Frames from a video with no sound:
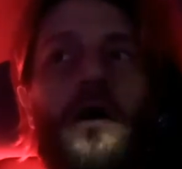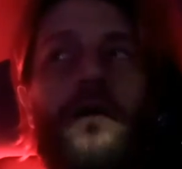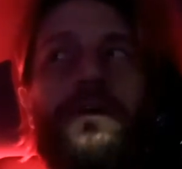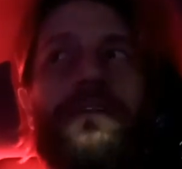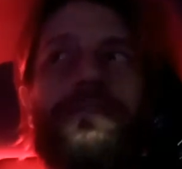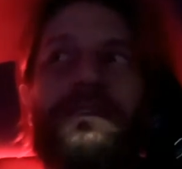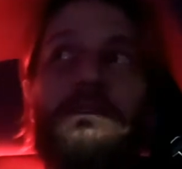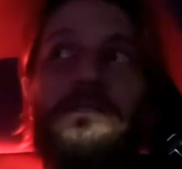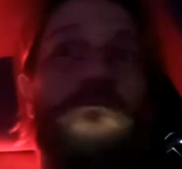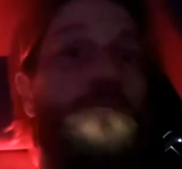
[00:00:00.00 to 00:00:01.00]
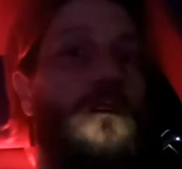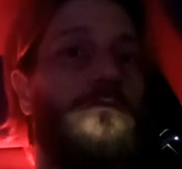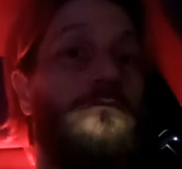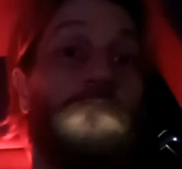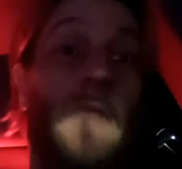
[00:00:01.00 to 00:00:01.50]
mean,
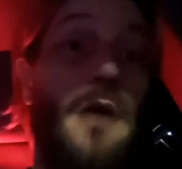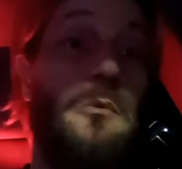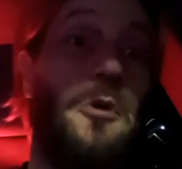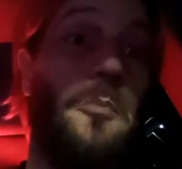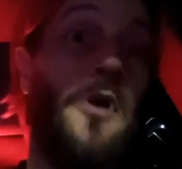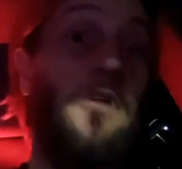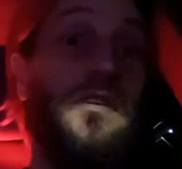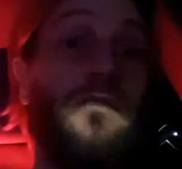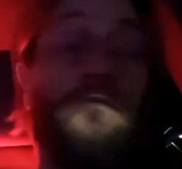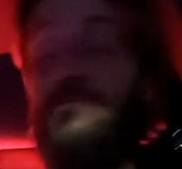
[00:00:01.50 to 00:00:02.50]
not a real person,